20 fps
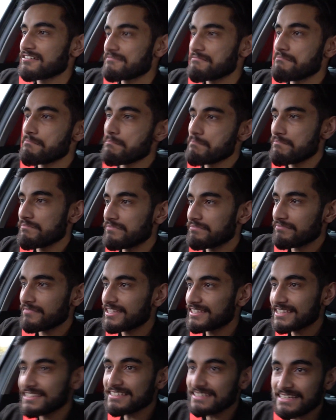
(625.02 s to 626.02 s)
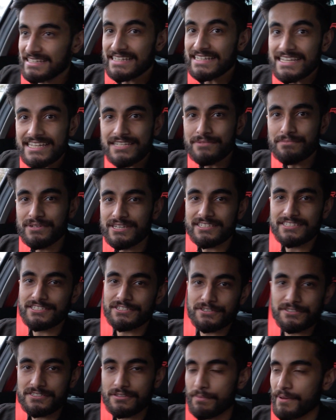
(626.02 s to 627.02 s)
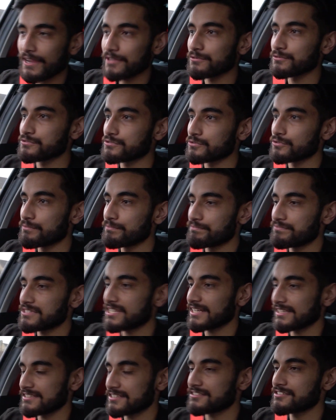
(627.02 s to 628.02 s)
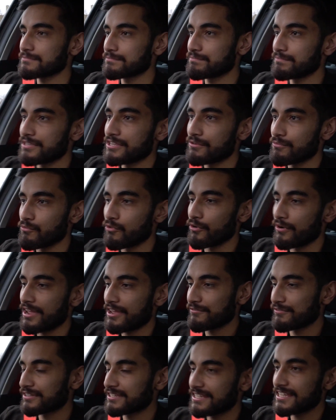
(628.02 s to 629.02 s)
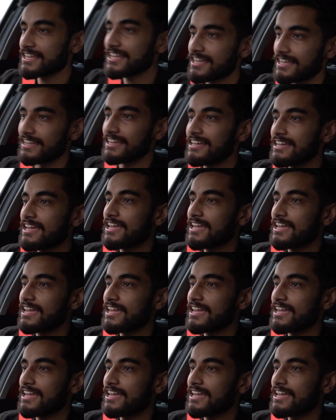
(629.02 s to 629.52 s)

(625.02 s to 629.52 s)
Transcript: need me to use the pedals or tell it to be in whatever gear.